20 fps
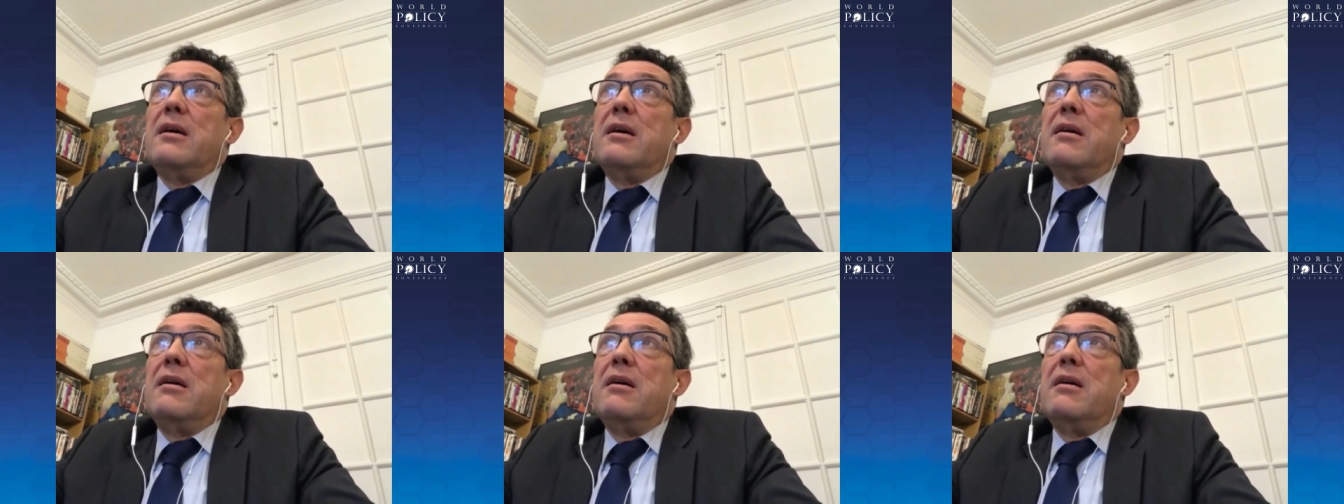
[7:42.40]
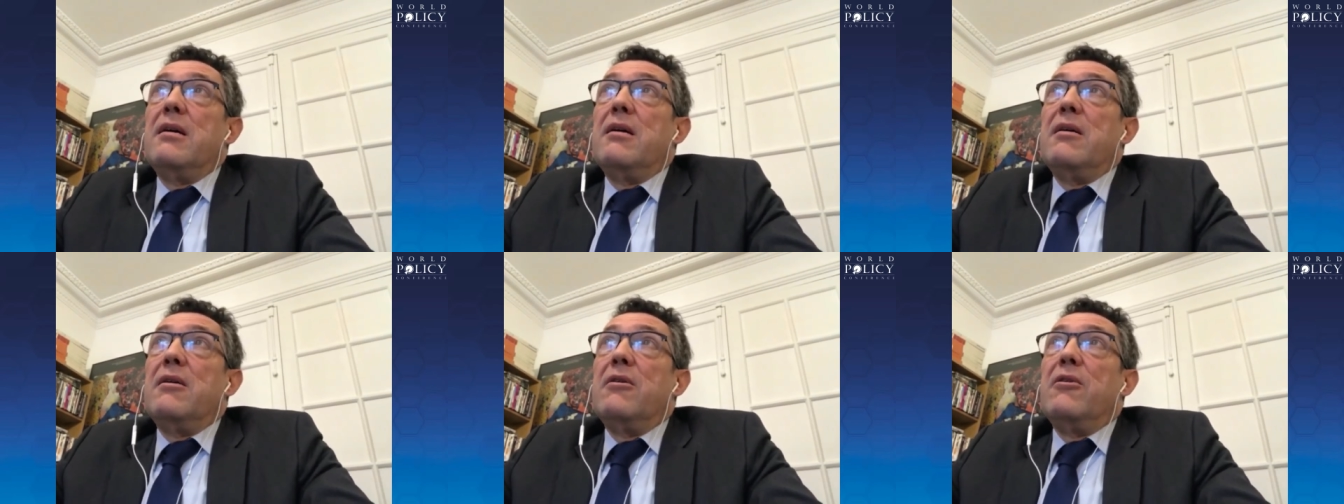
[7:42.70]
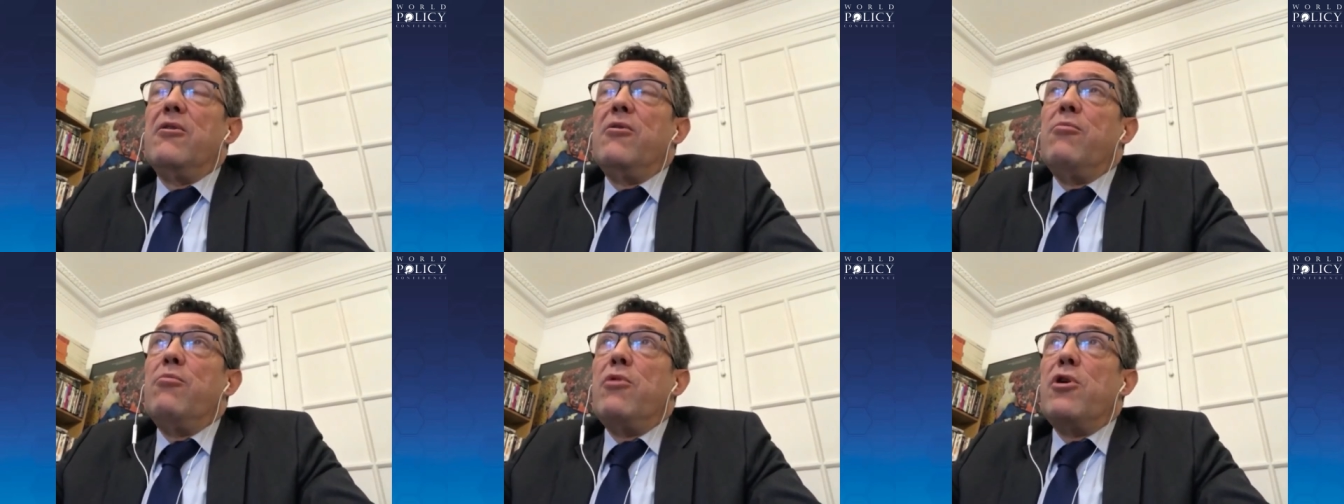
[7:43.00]
uh,
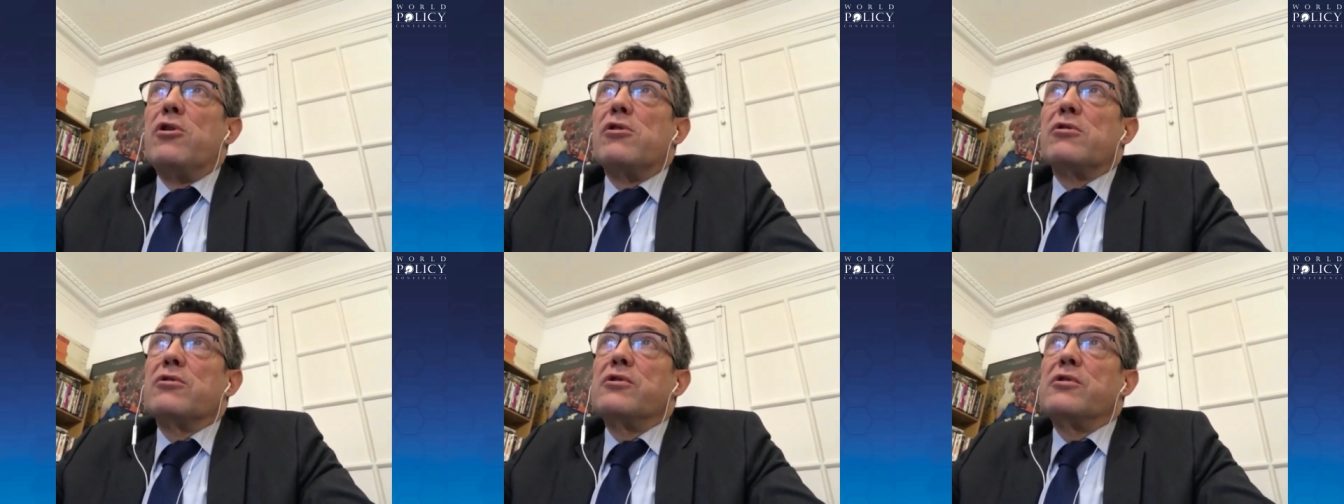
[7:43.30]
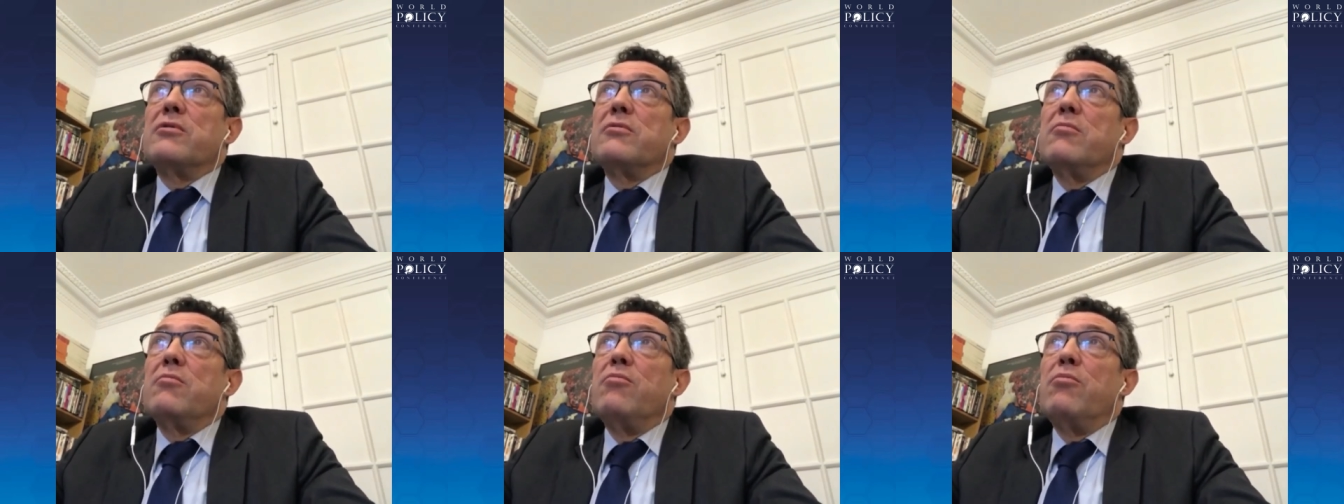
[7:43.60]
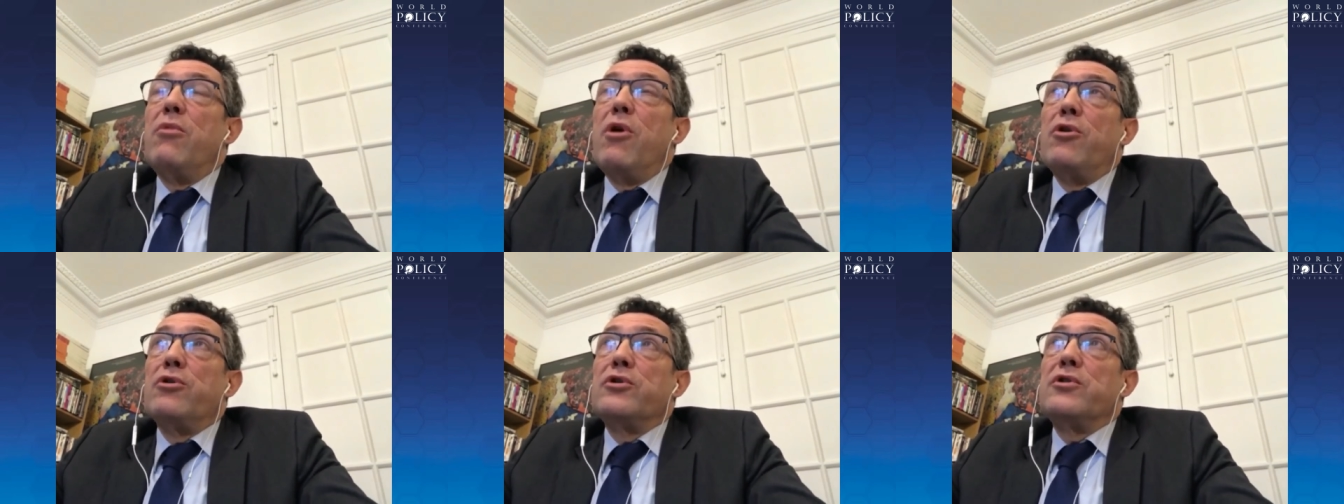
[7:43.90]
more,
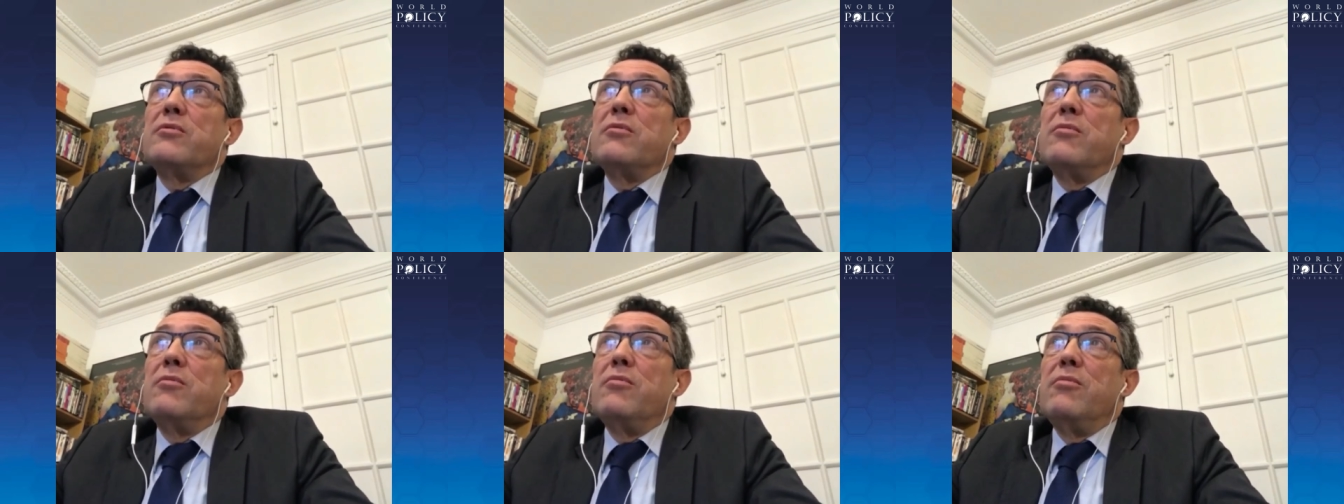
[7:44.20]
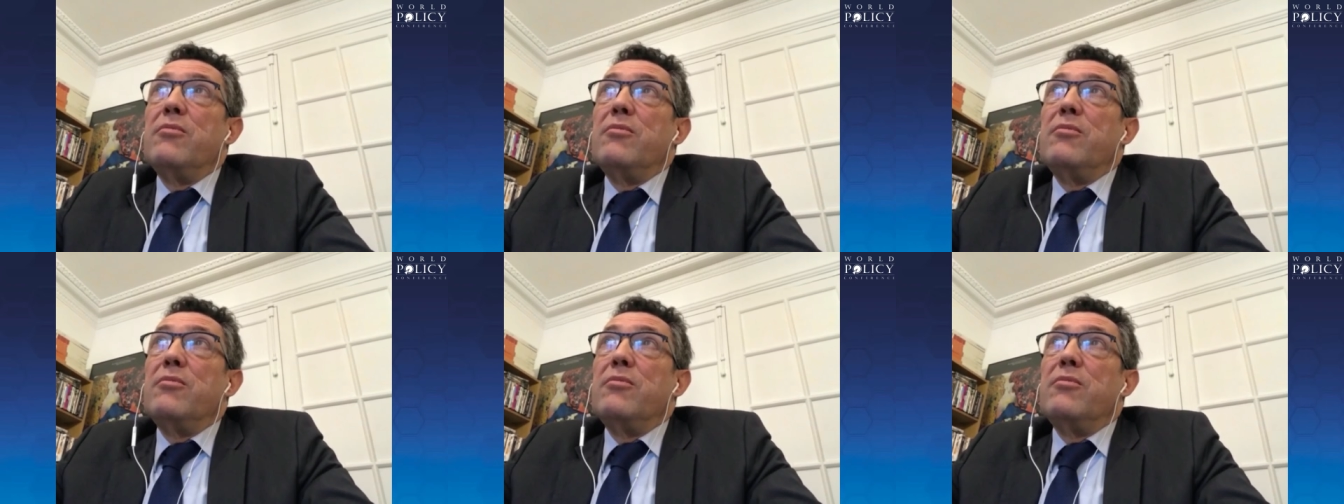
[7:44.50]
most,